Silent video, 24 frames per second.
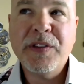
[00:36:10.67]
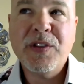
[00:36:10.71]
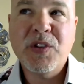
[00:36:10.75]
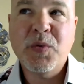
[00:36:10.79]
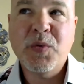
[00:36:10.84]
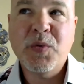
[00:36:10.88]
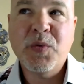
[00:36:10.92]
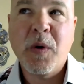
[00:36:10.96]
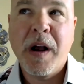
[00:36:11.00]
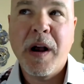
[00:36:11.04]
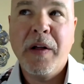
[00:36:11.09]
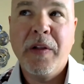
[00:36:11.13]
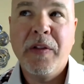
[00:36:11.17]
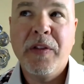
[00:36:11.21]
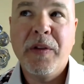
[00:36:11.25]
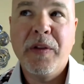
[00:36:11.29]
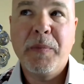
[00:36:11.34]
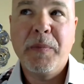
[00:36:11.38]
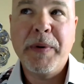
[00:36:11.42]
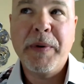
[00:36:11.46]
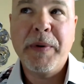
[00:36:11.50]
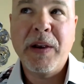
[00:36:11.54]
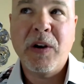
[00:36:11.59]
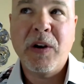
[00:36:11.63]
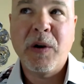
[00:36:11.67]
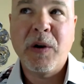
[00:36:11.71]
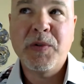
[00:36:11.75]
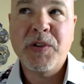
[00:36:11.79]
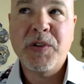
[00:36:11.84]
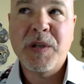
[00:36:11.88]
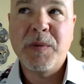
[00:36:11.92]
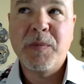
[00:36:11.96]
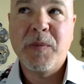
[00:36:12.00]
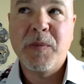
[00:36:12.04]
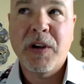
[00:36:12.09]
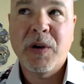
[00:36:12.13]
this is while the
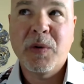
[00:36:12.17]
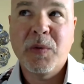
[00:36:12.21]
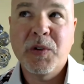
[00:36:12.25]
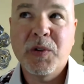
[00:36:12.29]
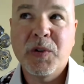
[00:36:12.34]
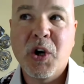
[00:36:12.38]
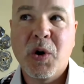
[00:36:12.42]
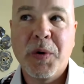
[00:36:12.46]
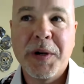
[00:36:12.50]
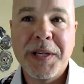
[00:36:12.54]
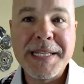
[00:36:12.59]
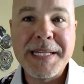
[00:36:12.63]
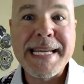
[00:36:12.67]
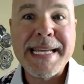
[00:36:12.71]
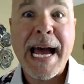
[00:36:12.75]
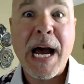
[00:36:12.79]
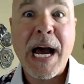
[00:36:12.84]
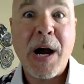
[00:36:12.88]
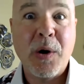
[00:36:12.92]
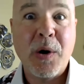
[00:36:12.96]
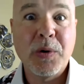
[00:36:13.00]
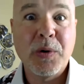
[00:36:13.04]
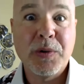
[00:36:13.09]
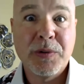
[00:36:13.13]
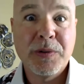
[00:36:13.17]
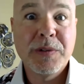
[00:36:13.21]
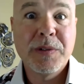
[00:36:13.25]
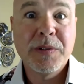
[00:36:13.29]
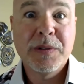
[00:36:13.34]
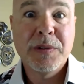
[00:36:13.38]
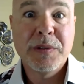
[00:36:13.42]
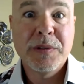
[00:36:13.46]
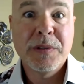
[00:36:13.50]
bankruptcy market was going down.